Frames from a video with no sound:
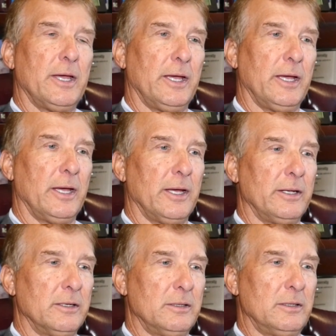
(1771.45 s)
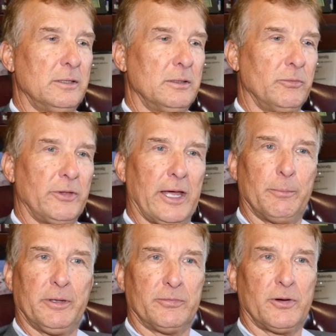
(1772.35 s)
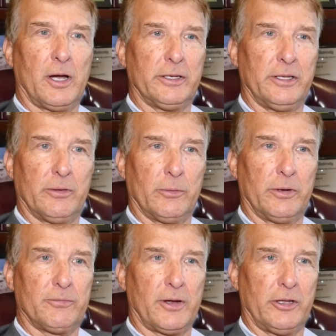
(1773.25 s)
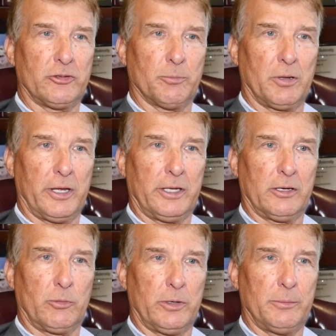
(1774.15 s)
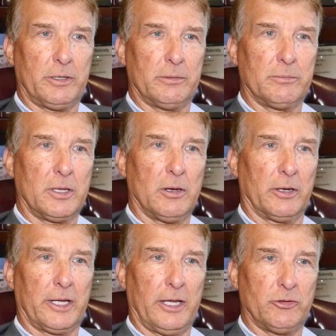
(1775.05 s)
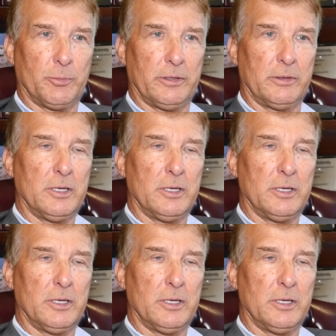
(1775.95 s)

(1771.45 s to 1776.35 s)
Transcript: And that'll be defined either in a financial planning agreement, engagement,